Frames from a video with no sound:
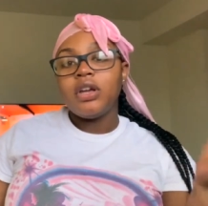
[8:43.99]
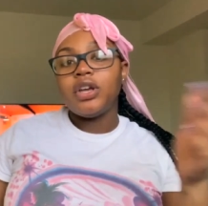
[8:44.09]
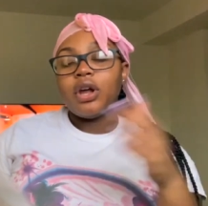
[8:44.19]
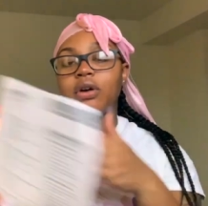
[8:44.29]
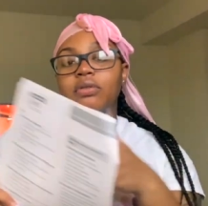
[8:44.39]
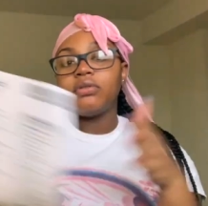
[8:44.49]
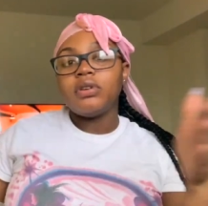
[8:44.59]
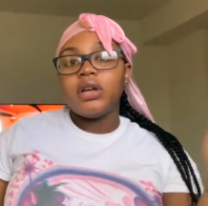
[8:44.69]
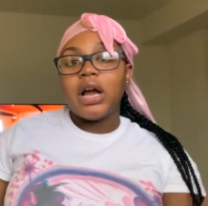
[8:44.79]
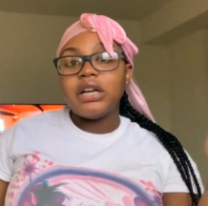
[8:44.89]
you know,
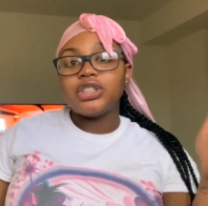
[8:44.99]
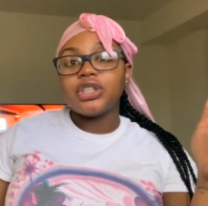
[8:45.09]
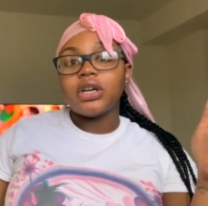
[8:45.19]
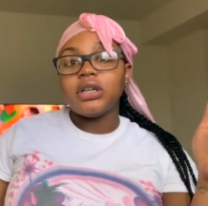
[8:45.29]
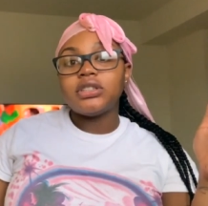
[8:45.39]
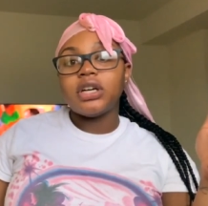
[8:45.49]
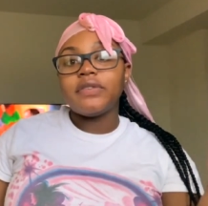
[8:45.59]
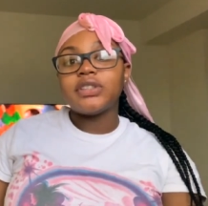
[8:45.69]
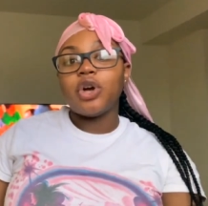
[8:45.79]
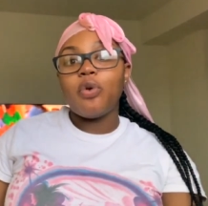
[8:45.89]
as your
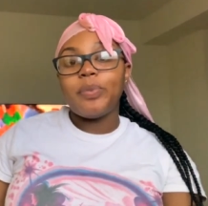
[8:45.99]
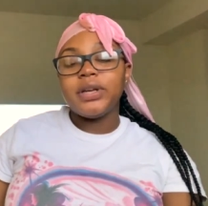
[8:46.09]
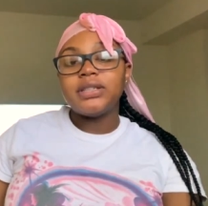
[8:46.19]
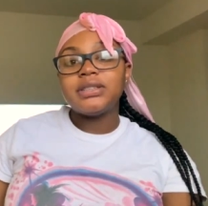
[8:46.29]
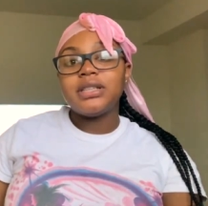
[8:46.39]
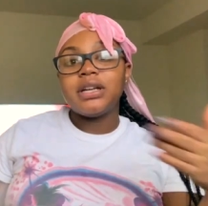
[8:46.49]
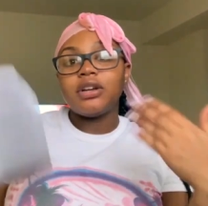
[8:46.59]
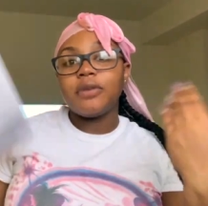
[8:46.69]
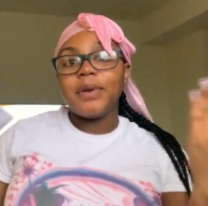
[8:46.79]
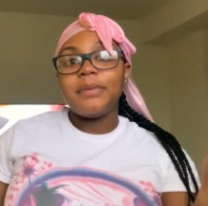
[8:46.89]
cervix opens,
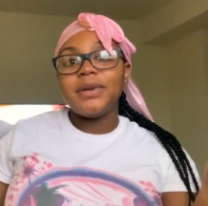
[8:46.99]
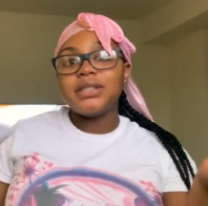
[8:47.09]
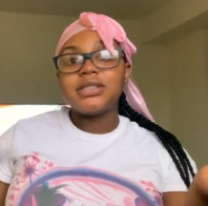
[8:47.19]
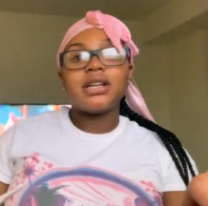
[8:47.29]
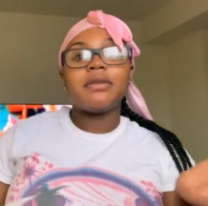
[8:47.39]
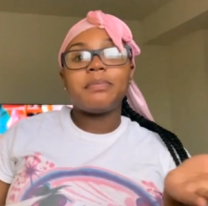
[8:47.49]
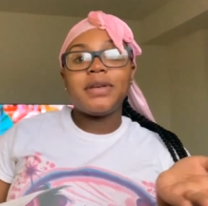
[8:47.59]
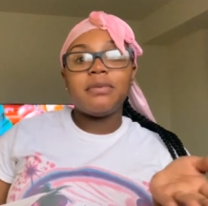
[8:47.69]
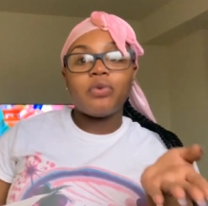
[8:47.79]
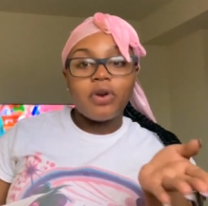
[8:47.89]
then your baby is gonna
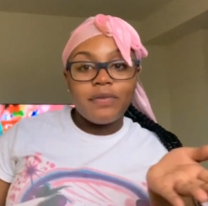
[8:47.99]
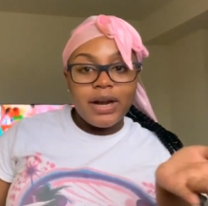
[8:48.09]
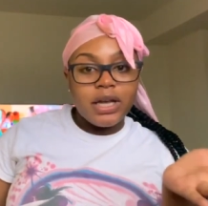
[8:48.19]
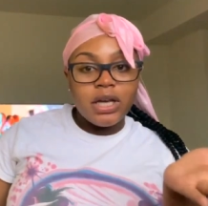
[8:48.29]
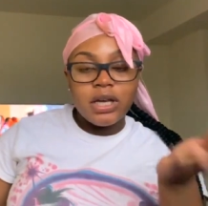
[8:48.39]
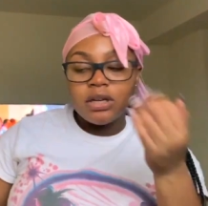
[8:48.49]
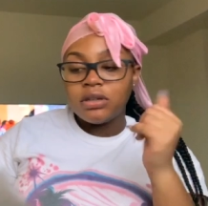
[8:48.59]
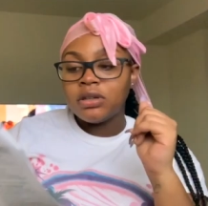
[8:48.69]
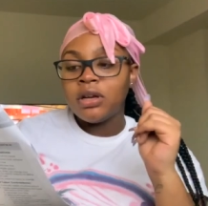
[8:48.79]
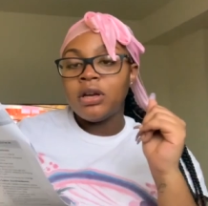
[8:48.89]
be more ready.
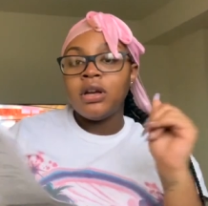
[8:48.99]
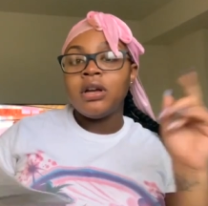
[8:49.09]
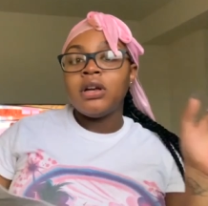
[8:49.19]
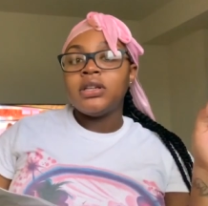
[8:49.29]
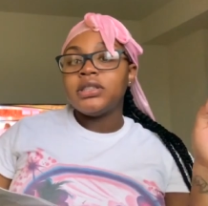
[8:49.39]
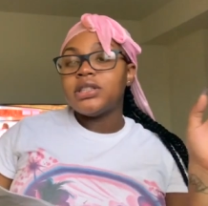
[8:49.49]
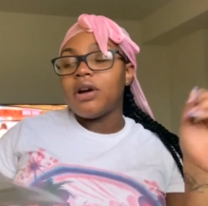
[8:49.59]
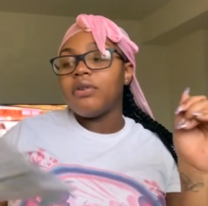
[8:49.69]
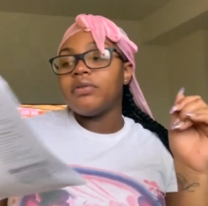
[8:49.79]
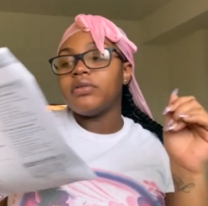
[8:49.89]

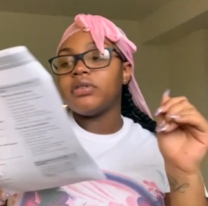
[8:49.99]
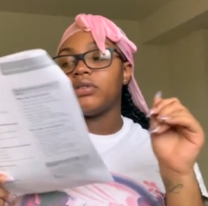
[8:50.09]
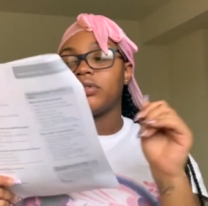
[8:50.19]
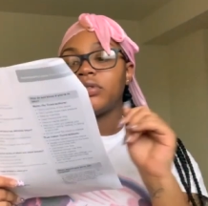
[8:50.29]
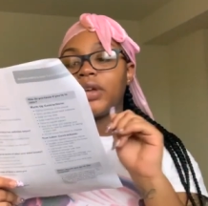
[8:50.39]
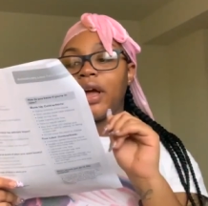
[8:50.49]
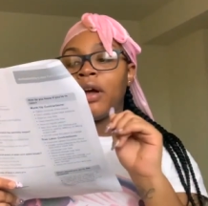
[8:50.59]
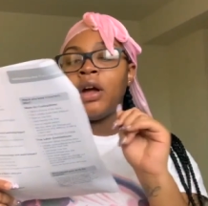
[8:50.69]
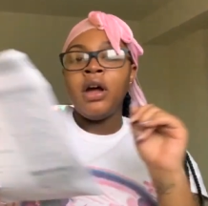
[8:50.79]
So yeah.